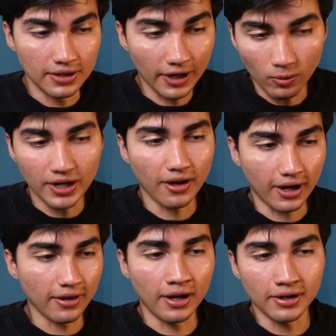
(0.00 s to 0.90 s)
In that way,
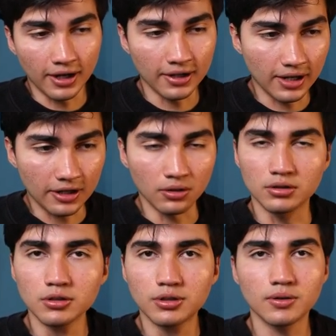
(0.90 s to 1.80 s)
I, I, I, I
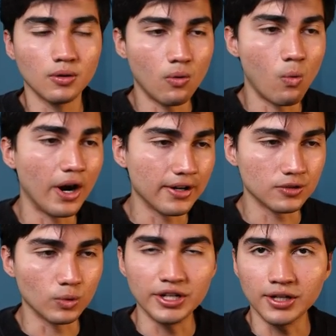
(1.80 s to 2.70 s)
conclude
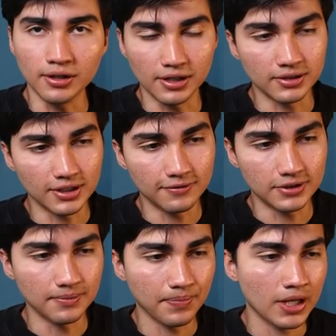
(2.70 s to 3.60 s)
white is winning in king
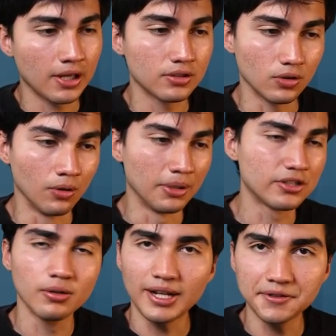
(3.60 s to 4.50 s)
safety. So
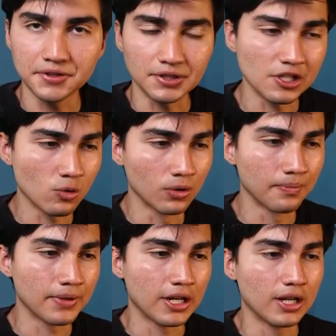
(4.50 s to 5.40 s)
material balance is
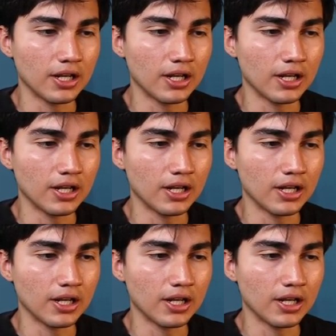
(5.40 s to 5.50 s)
equal.